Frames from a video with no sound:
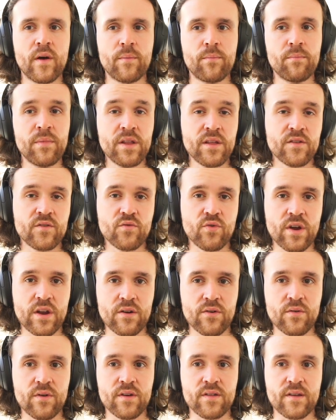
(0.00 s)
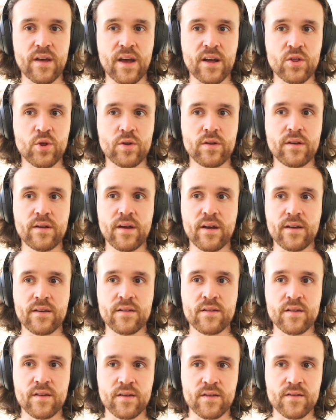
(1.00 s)
administrator is actually
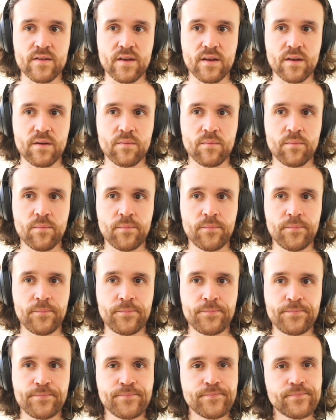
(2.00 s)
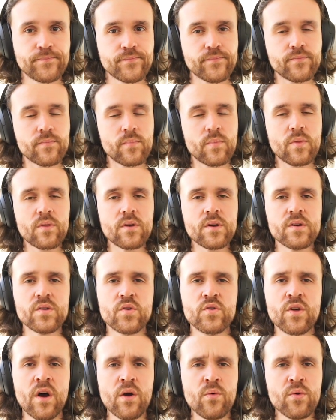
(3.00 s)
existing.
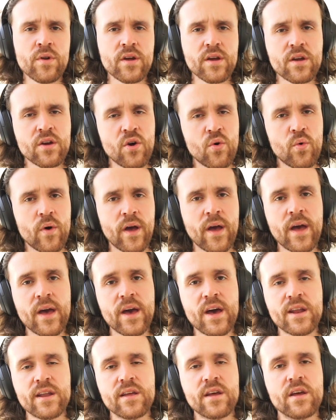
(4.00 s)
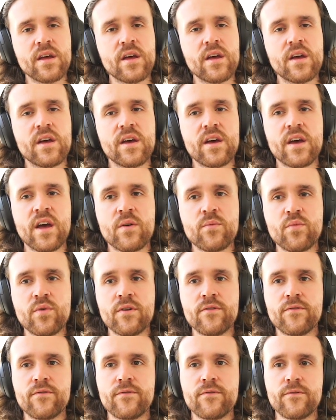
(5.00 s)
So now I want to go ahead and
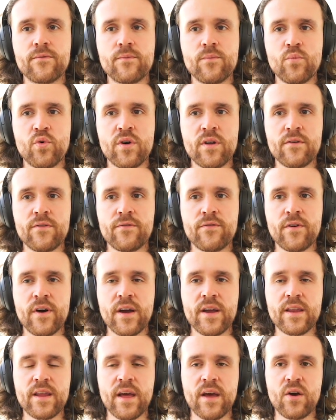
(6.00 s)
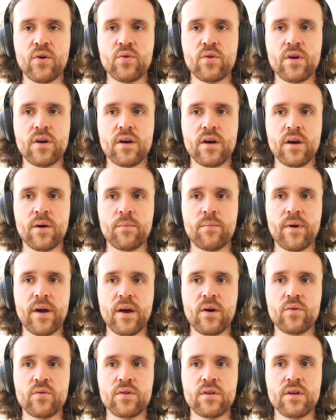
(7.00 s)
we want to find out
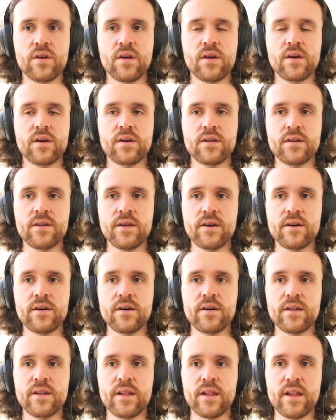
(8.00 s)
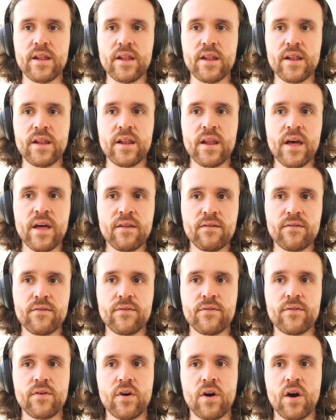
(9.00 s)
about the
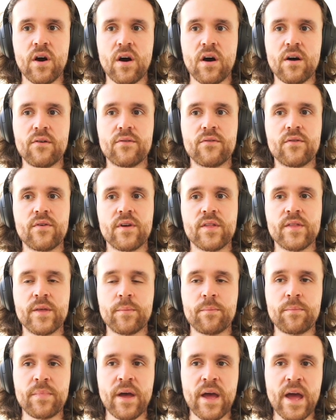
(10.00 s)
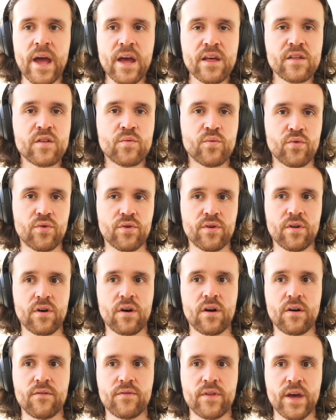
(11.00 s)
length of the password
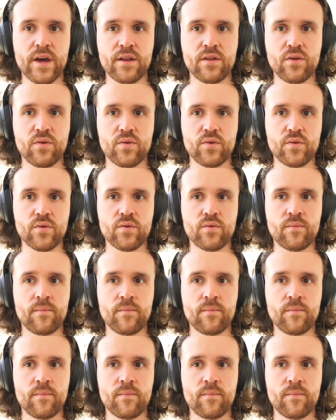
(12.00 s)
of that user.